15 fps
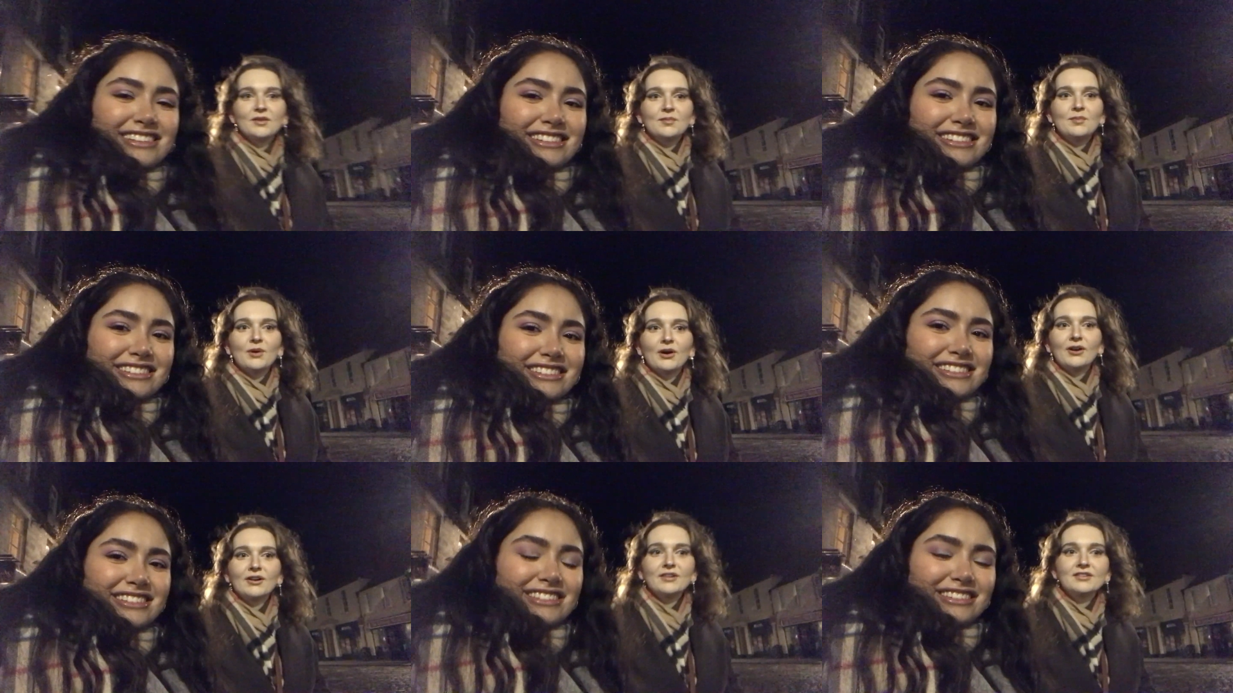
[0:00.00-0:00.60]
Speaker 1: the
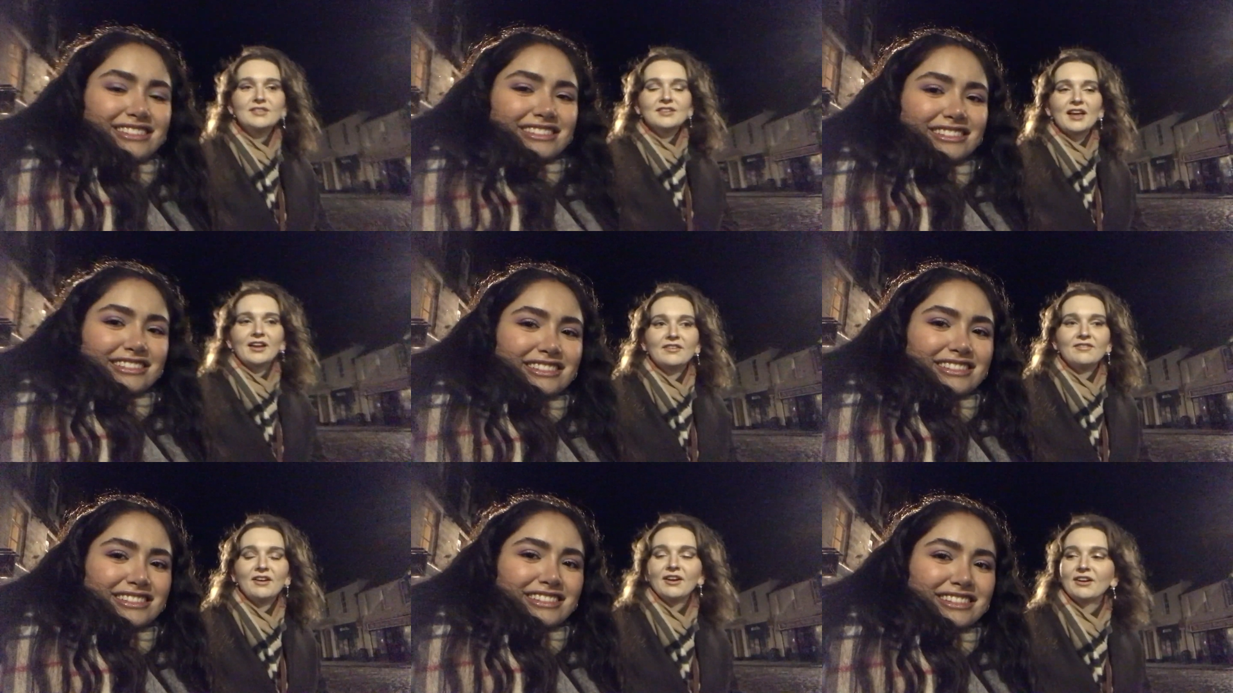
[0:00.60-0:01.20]
bar is set
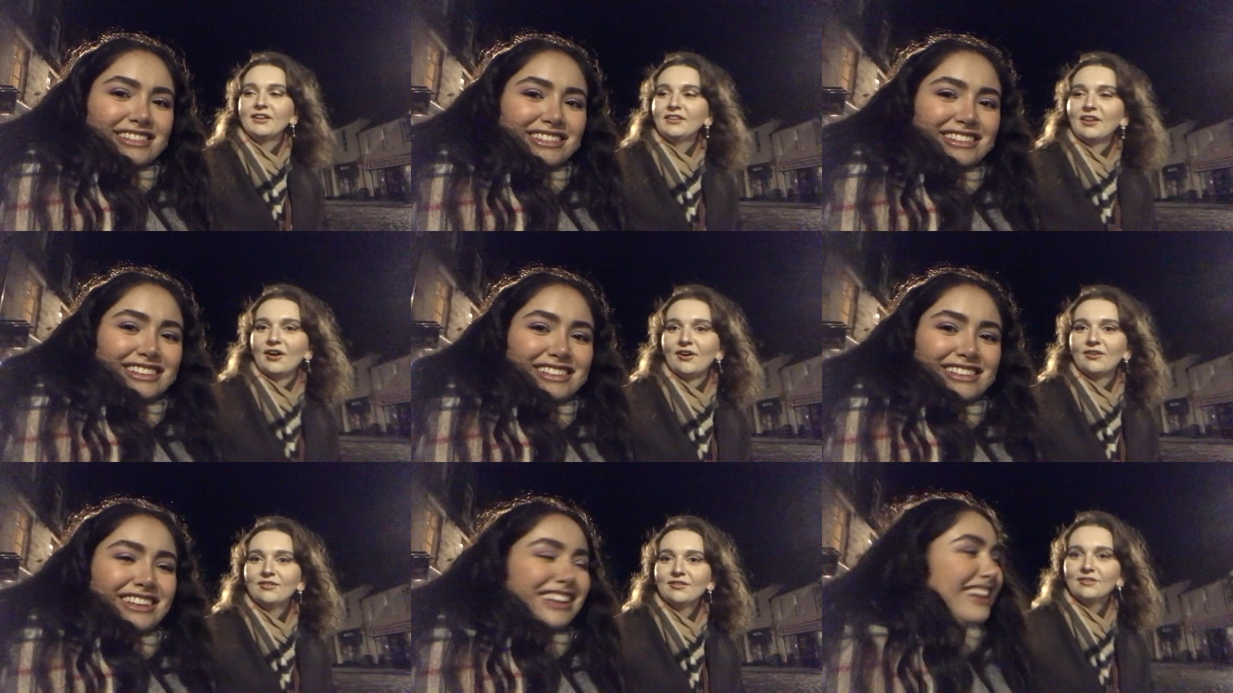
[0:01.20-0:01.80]
very
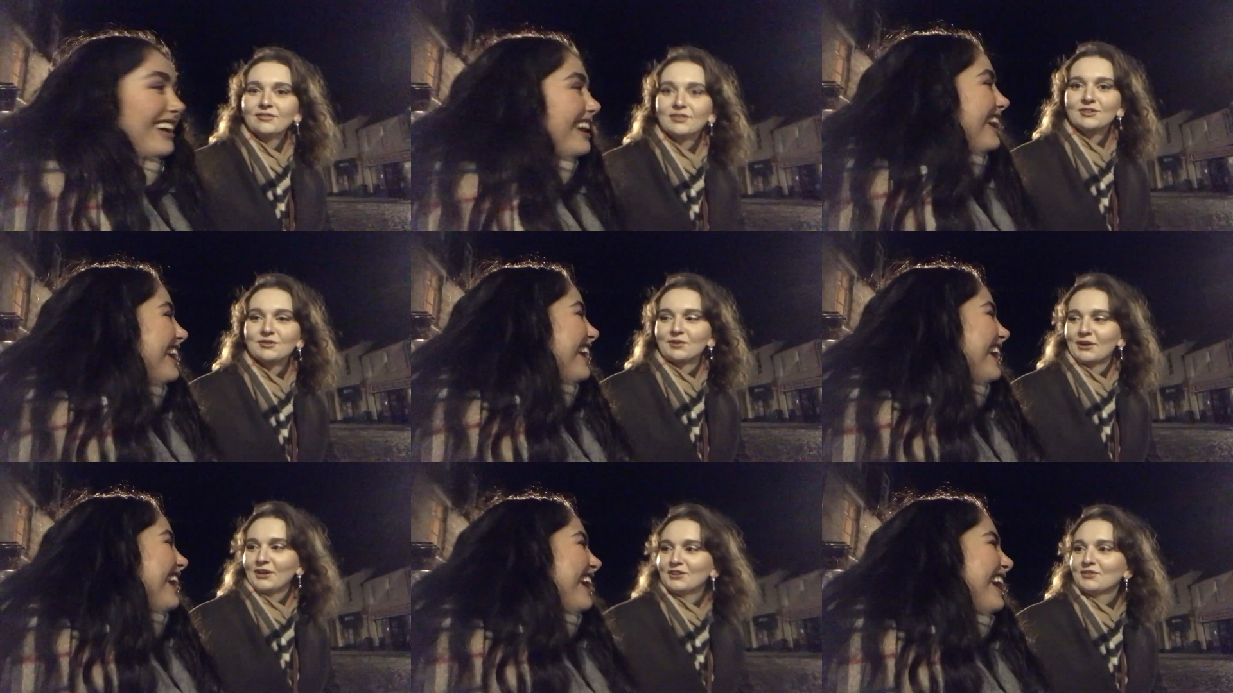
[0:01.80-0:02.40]
low for
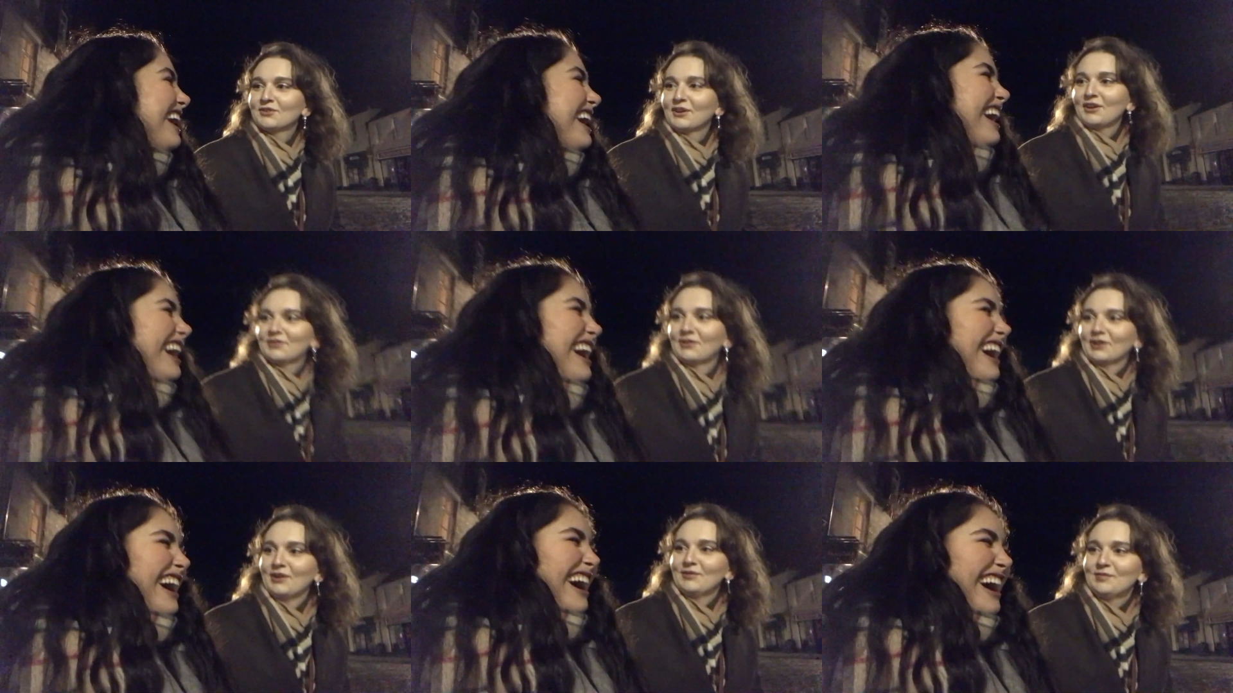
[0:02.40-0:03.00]
twenty
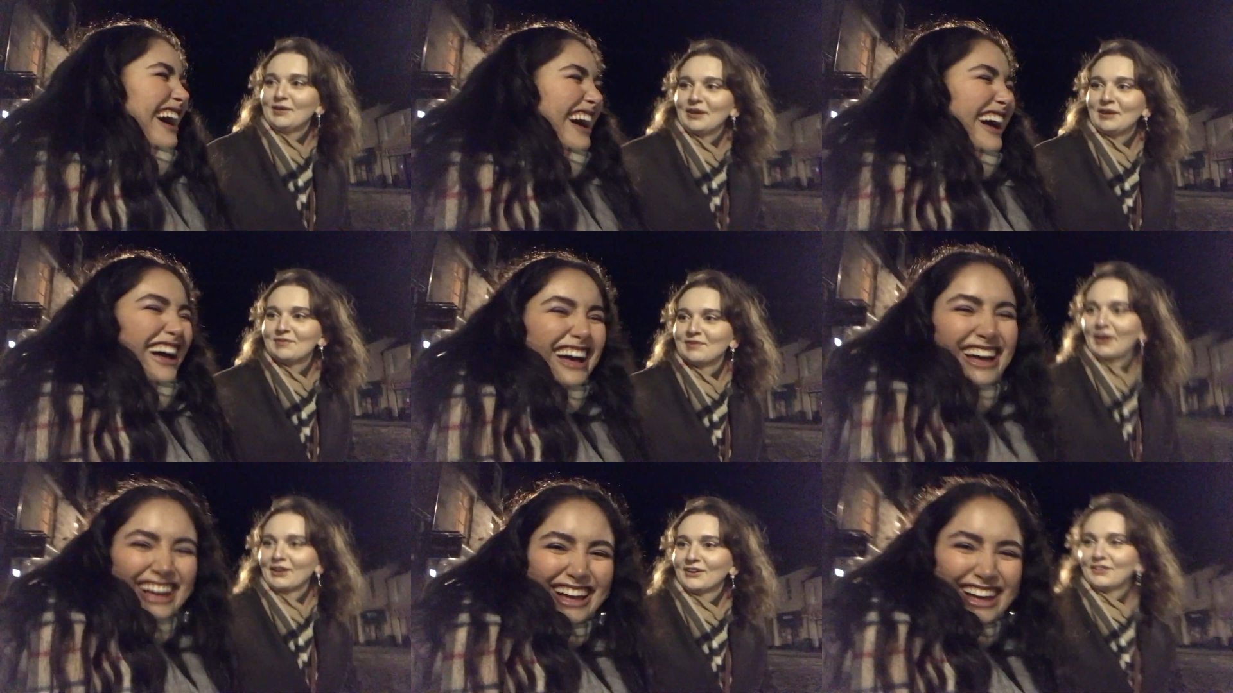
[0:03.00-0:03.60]
twenty-one being
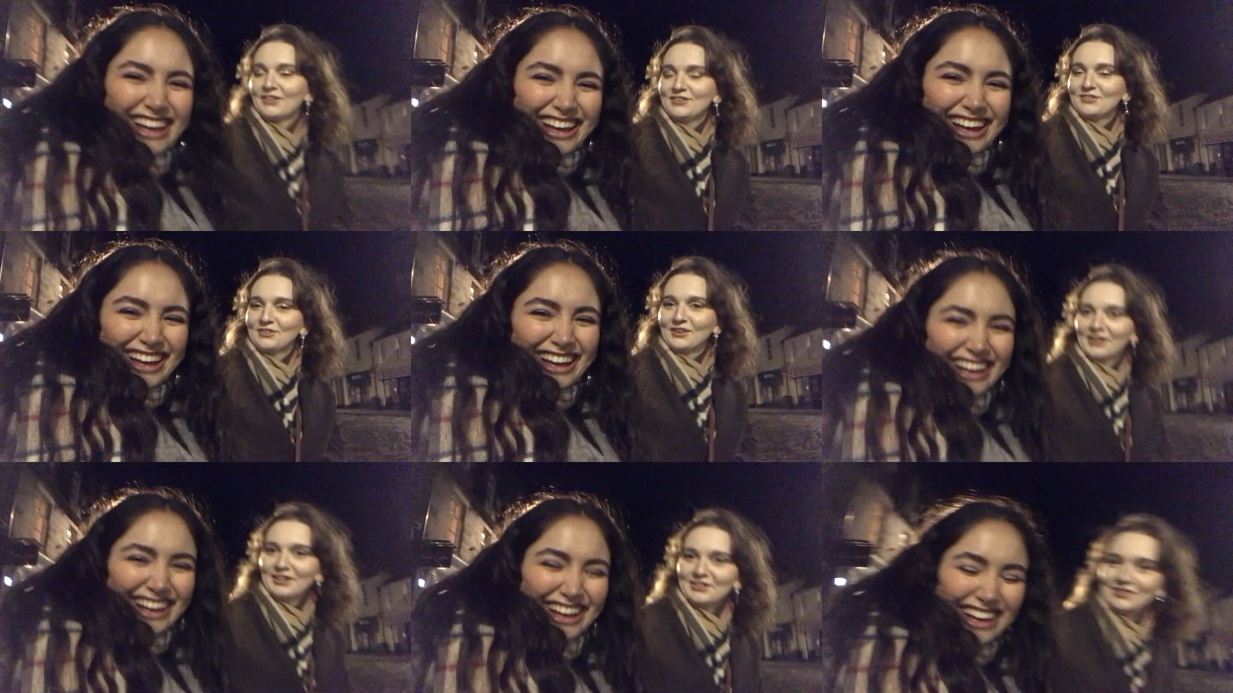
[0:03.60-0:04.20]
better than
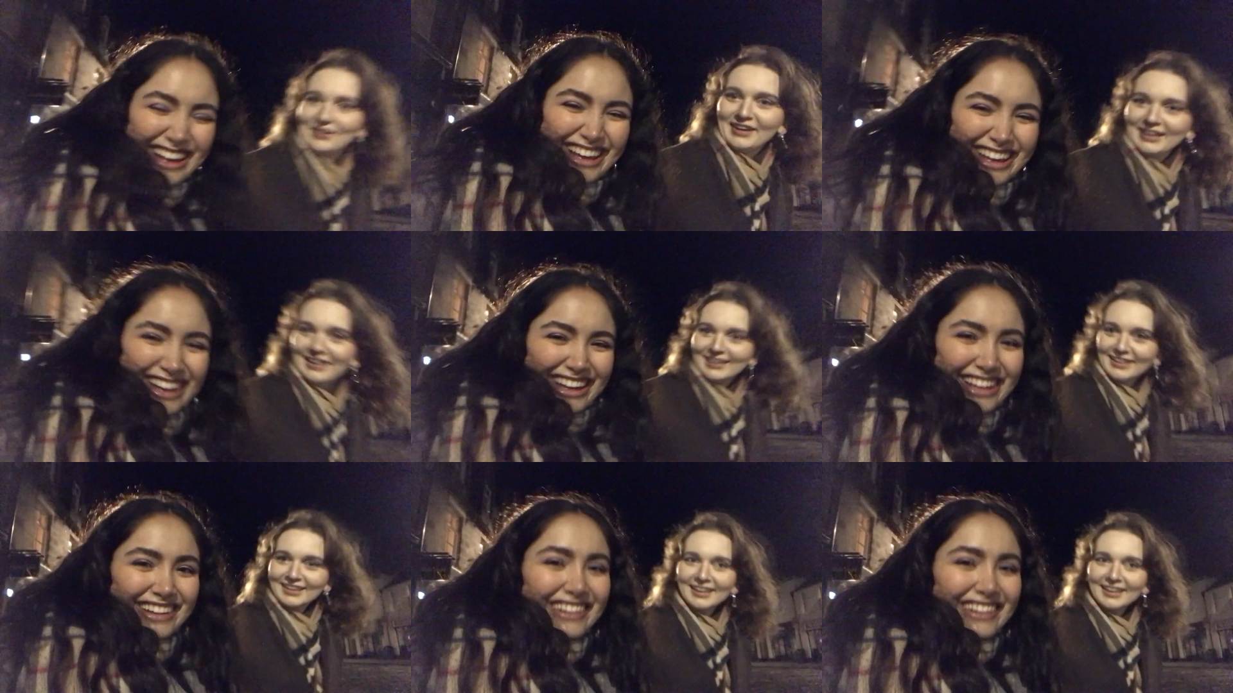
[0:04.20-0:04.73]
twenty twenty,